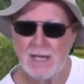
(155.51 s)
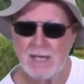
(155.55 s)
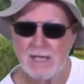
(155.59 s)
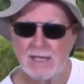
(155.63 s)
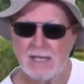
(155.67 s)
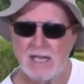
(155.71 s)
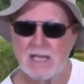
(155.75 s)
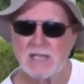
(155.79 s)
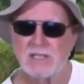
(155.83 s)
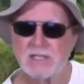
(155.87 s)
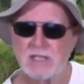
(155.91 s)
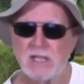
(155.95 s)

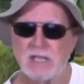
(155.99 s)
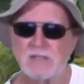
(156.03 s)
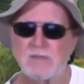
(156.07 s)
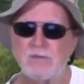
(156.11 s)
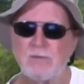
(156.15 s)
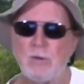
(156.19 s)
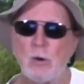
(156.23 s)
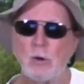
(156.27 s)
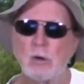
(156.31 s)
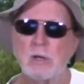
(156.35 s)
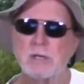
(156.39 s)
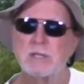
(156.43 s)
Let's just
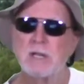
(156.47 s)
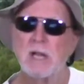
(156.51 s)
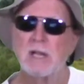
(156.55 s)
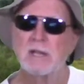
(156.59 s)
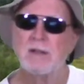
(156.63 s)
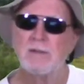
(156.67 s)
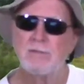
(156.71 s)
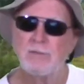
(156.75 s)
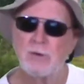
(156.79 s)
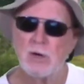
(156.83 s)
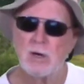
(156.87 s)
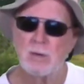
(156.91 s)
focus on
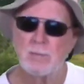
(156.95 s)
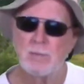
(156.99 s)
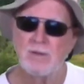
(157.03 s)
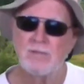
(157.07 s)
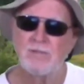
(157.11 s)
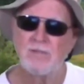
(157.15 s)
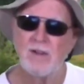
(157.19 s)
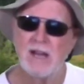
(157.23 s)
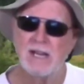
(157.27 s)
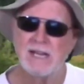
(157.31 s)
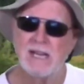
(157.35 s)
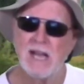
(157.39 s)
the verb and
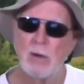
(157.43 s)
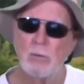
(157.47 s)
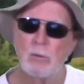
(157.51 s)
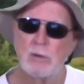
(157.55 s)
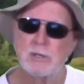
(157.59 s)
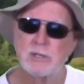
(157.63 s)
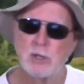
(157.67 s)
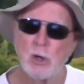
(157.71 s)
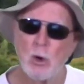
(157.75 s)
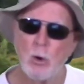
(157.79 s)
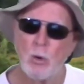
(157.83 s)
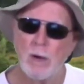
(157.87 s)
find out
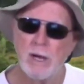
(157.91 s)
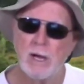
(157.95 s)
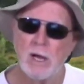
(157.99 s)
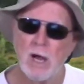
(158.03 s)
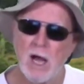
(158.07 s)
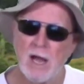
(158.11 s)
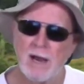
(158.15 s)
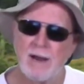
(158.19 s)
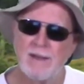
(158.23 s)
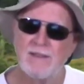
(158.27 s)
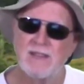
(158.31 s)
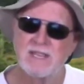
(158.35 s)
what's going
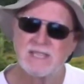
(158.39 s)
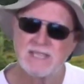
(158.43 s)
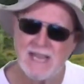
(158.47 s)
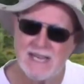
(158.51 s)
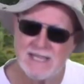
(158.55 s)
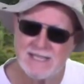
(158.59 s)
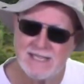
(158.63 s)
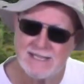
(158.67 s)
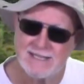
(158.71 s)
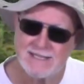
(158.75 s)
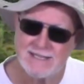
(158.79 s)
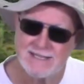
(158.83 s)
on in the
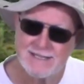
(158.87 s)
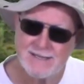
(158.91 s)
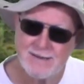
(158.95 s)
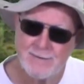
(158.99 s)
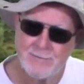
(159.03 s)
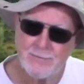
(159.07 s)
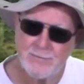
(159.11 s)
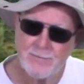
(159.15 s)
sentence.